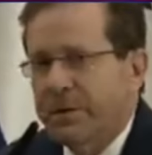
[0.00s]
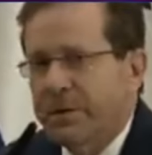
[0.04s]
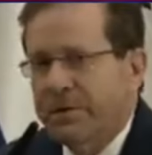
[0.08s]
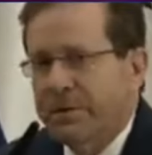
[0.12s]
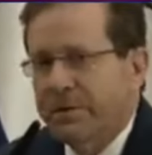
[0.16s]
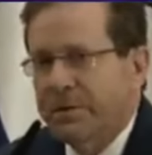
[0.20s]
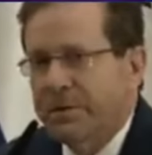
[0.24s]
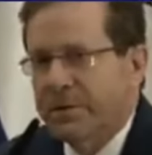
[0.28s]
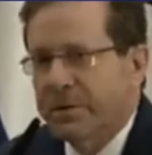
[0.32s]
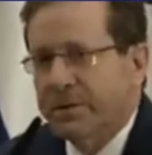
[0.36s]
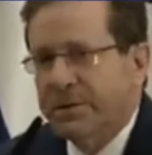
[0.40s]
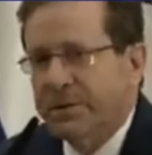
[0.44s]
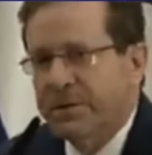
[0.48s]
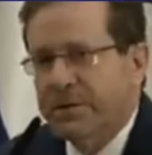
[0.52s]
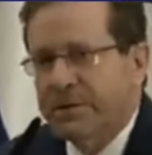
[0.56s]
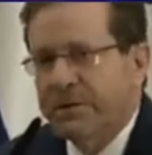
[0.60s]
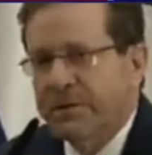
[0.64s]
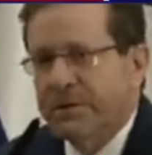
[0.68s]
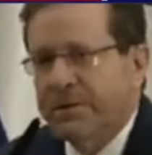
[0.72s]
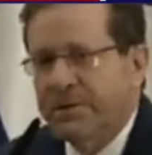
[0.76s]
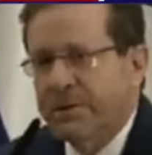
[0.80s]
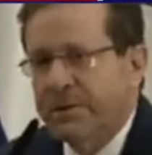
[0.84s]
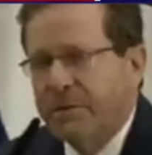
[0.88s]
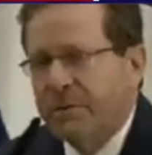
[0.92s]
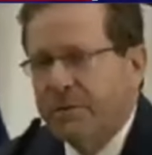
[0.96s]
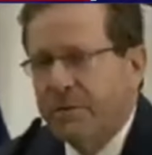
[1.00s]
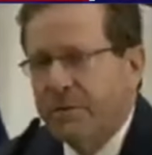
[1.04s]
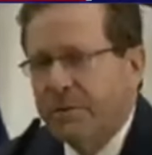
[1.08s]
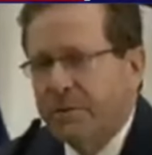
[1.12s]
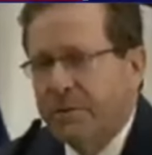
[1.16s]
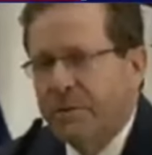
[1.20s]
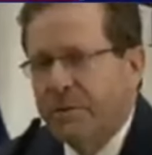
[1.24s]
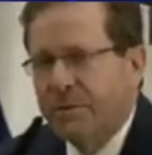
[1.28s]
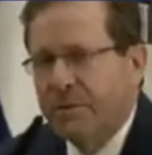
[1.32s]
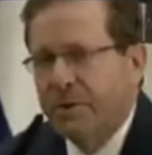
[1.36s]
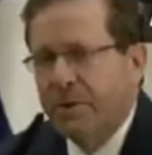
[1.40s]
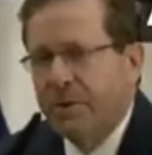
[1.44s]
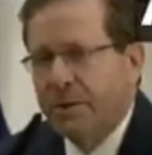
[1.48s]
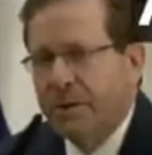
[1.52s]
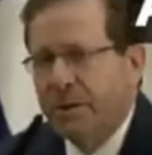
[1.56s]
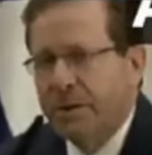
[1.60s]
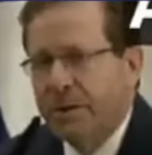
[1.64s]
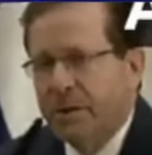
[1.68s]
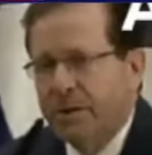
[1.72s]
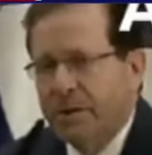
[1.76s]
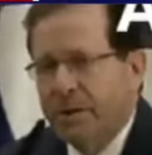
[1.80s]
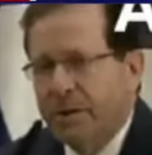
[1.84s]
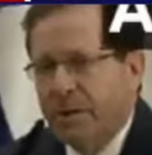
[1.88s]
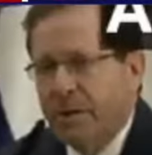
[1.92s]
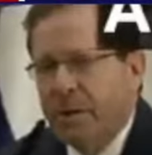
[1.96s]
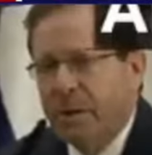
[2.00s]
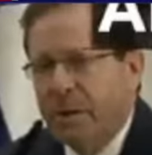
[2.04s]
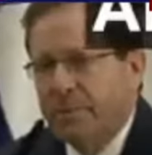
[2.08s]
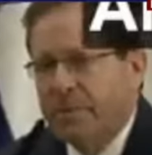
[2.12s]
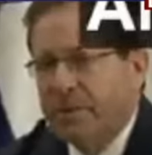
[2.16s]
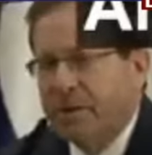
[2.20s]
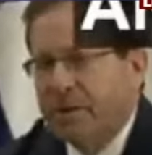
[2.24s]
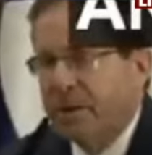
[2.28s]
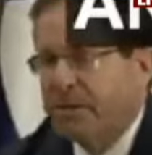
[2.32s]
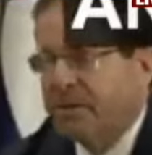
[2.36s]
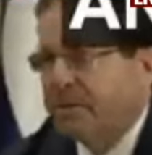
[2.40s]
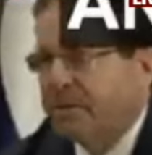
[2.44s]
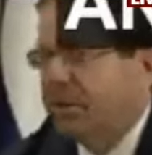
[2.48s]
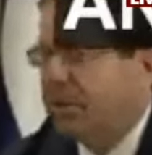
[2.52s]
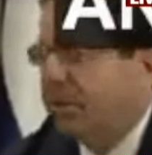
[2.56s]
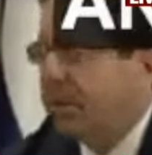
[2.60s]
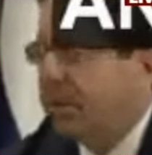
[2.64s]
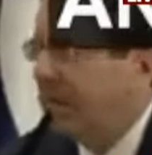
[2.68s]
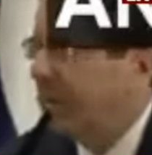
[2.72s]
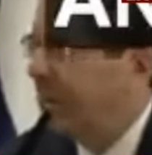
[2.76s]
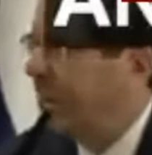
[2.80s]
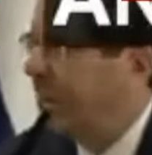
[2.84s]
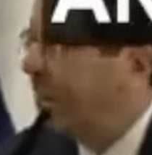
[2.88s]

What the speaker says: citizens who are abducted and